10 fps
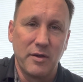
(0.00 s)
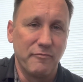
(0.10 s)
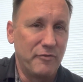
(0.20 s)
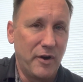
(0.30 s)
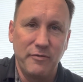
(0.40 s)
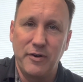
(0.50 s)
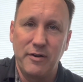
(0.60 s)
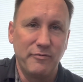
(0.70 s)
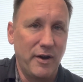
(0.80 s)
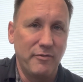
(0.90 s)
Very, very,
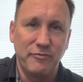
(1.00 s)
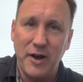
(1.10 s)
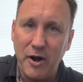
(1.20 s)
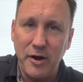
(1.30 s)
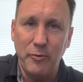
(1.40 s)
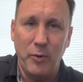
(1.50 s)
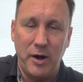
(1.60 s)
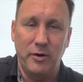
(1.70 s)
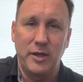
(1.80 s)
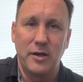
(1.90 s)
very, very
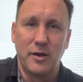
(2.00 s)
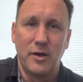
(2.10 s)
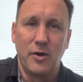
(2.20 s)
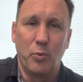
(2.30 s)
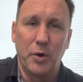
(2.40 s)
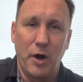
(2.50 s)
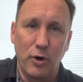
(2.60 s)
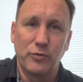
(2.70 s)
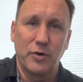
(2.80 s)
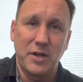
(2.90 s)
rarely would
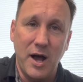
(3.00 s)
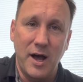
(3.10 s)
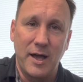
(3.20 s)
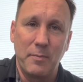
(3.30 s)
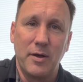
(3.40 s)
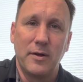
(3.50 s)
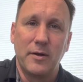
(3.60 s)
over time